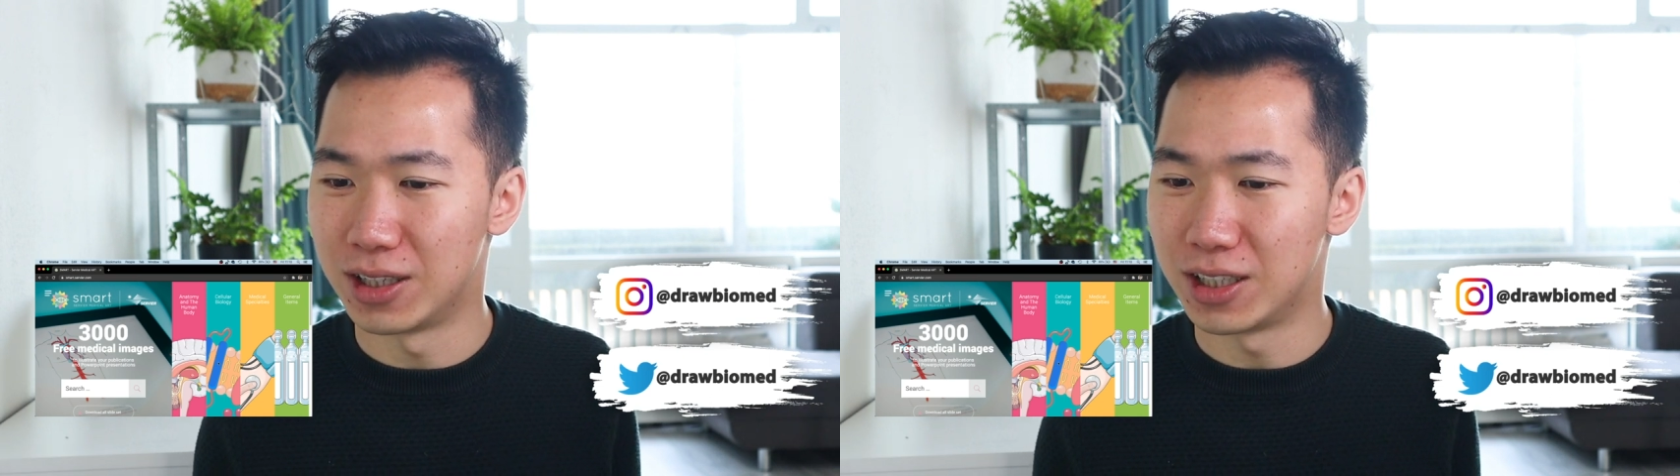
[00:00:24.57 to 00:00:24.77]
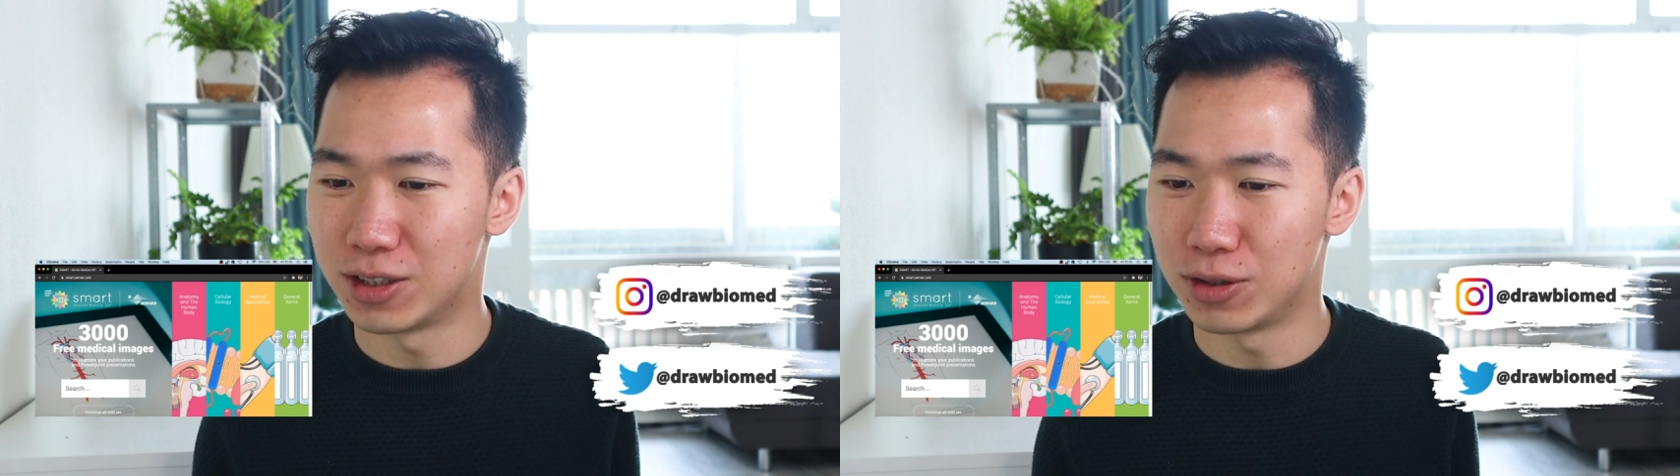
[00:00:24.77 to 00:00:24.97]

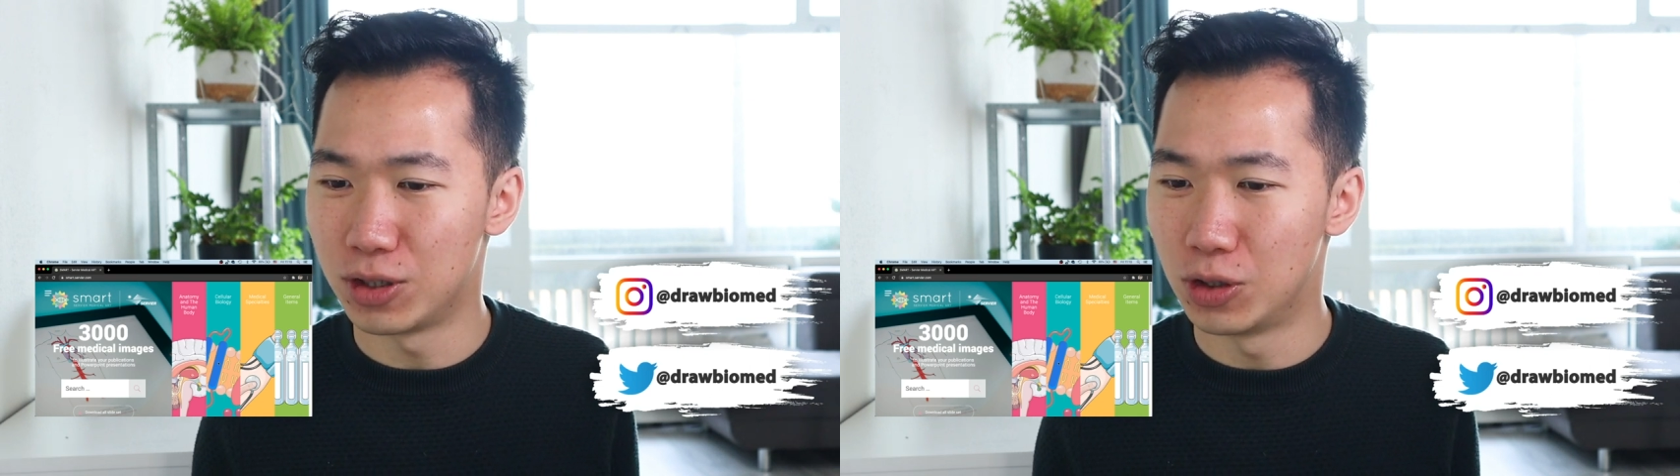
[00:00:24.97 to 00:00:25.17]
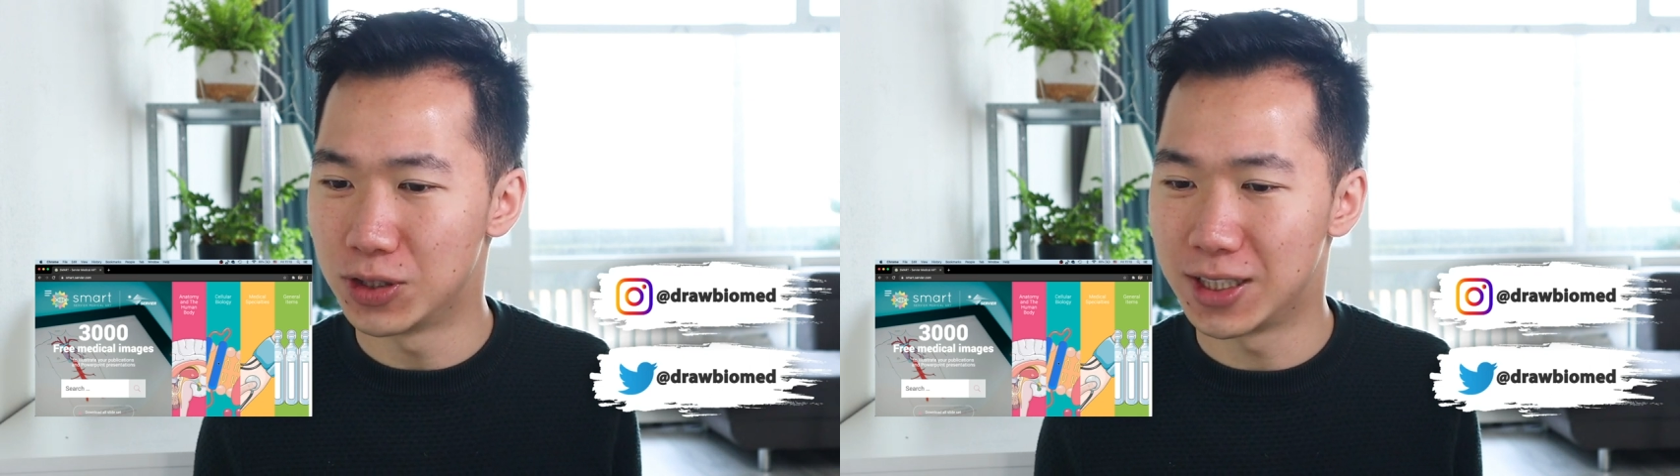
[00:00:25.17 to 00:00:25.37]
need to
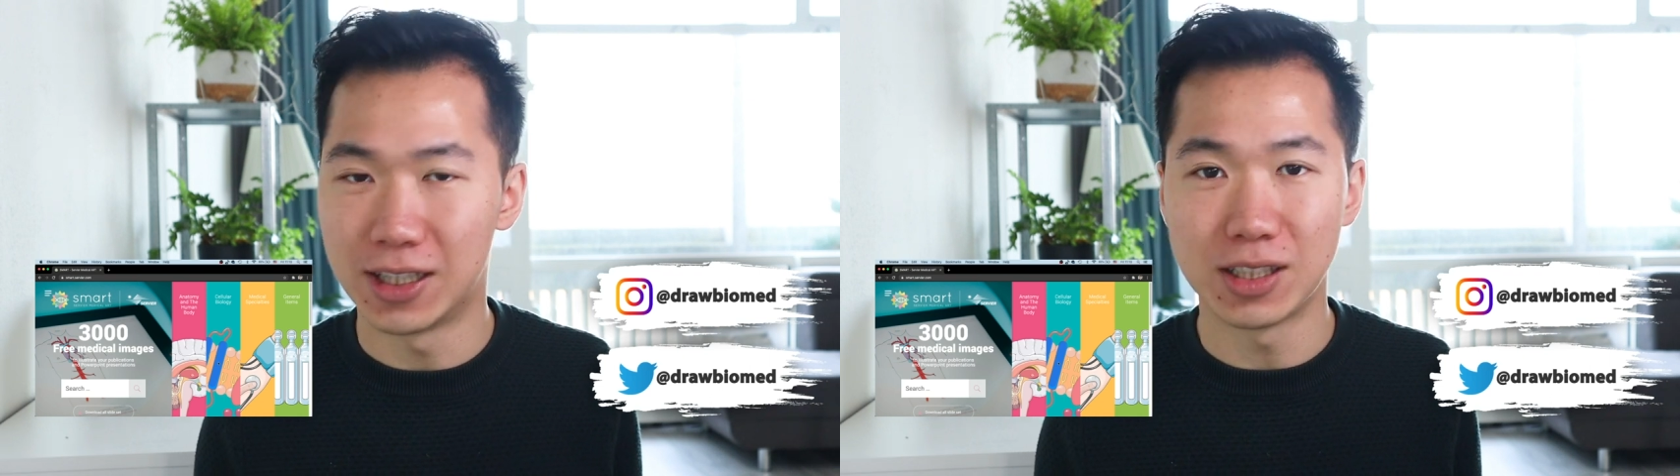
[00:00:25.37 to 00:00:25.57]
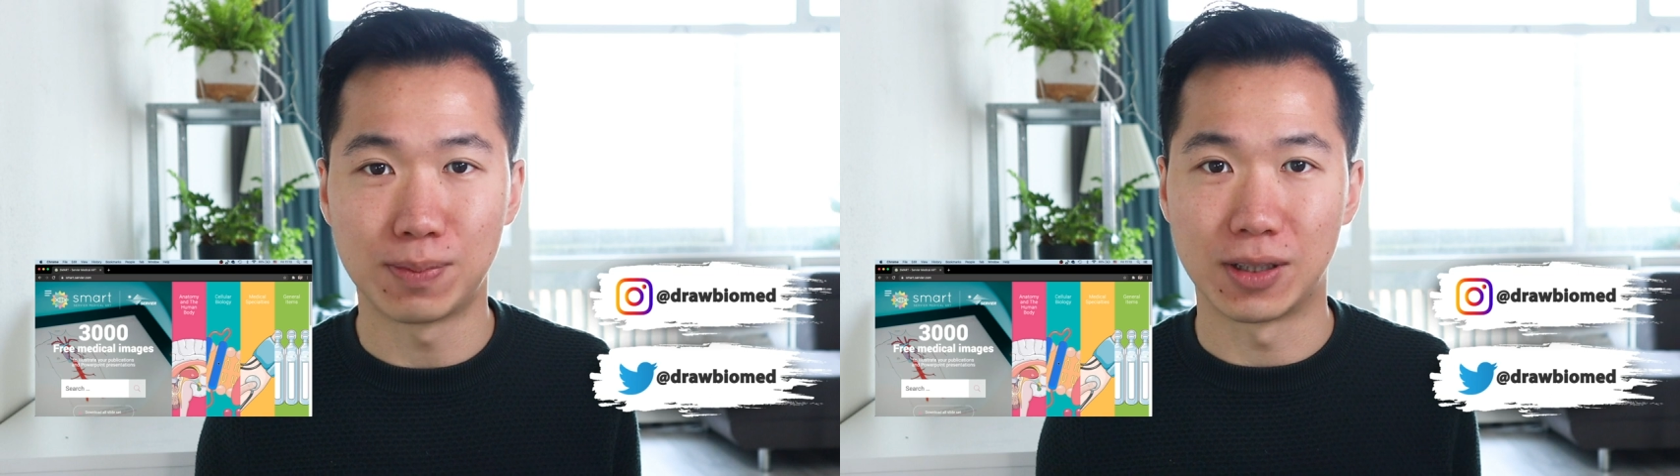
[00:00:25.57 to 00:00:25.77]
use
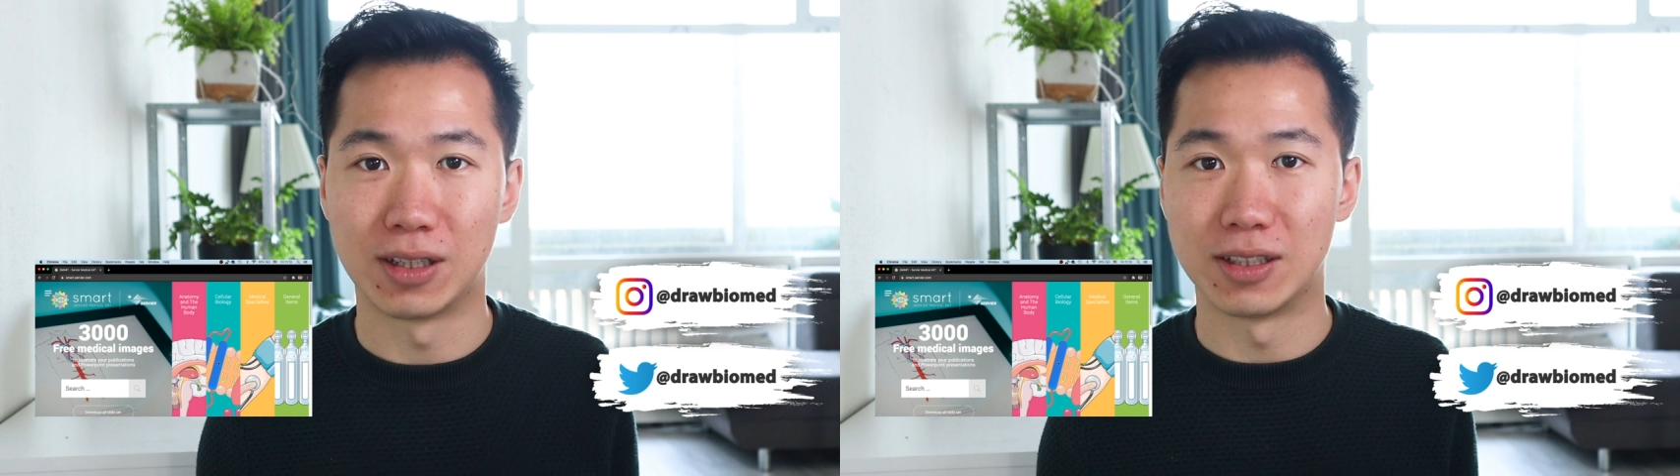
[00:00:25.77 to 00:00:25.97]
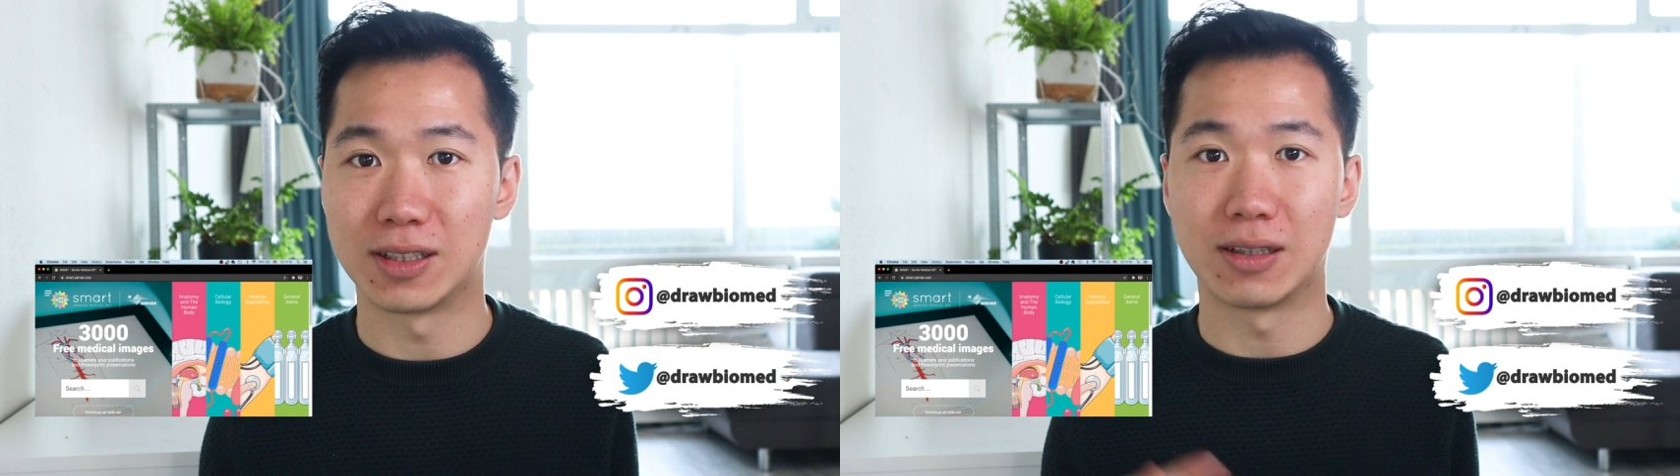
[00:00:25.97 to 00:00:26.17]
this
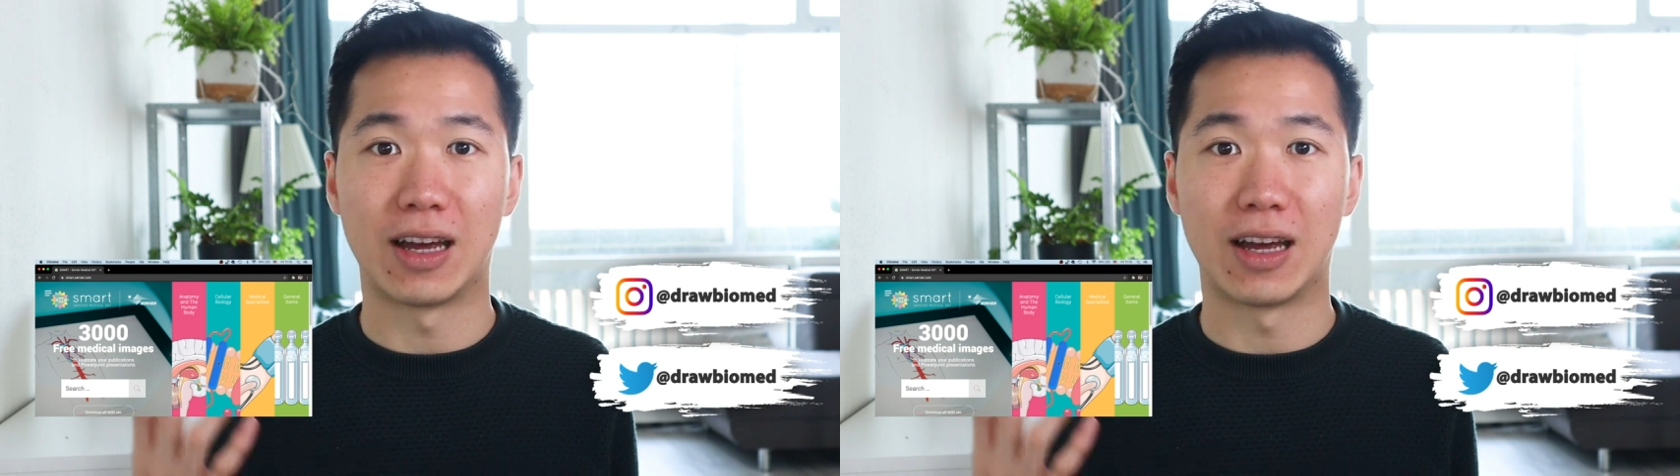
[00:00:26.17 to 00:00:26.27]
because